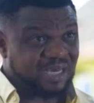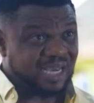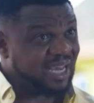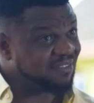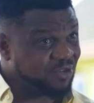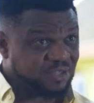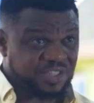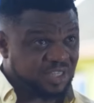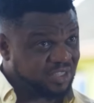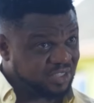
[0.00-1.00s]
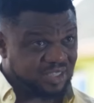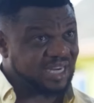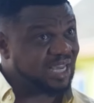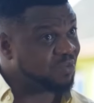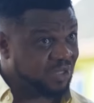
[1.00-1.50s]
I have not changed
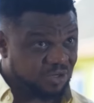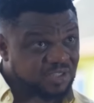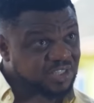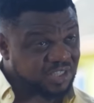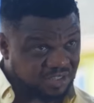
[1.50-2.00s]
and I will not